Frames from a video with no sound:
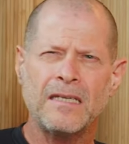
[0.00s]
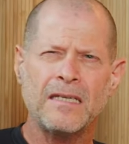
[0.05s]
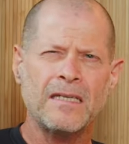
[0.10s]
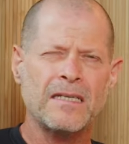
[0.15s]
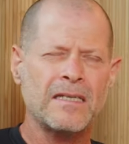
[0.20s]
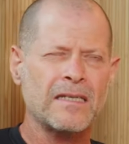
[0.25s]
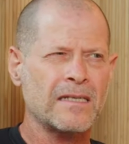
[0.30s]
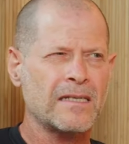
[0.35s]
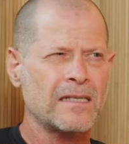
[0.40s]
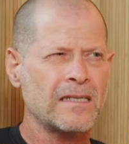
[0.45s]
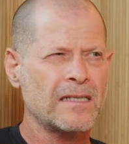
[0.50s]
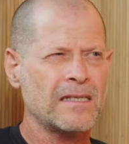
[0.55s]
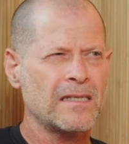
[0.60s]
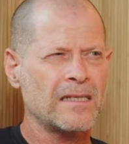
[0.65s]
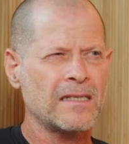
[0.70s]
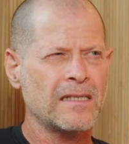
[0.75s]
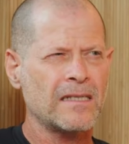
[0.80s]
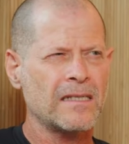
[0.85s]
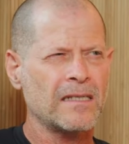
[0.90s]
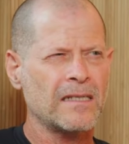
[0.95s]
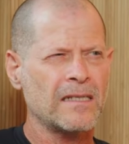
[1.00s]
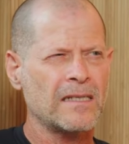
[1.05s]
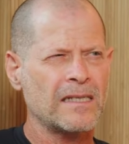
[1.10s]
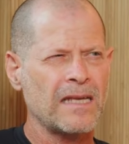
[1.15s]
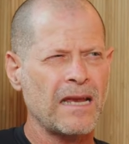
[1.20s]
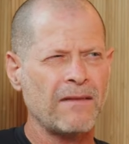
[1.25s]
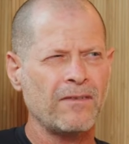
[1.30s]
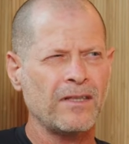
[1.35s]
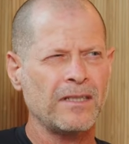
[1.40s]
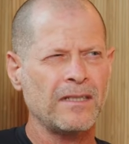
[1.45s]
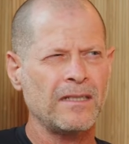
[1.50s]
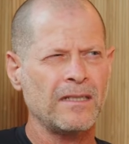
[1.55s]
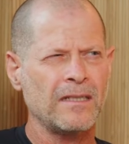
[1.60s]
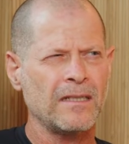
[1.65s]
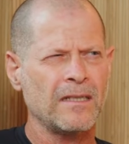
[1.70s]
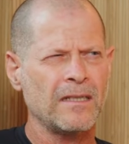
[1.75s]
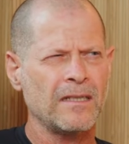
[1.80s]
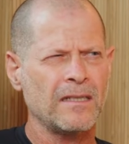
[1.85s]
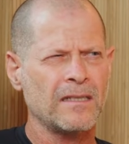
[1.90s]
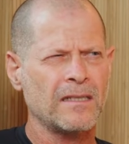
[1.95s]
ninety no sorry seven
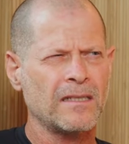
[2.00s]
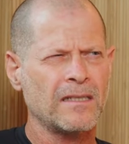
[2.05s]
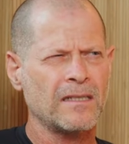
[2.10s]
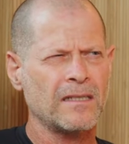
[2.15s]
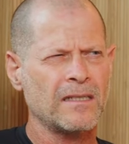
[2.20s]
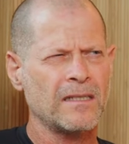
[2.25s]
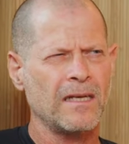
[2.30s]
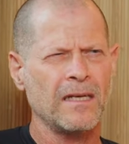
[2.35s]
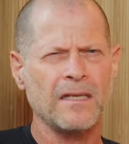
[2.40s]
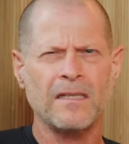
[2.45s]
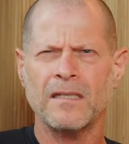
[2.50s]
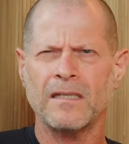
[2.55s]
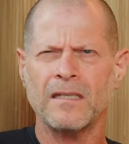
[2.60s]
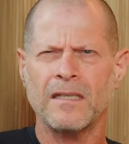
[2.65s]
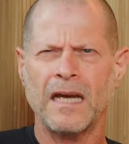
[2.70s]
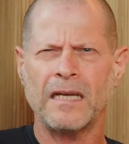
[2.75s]
nah, yeah really.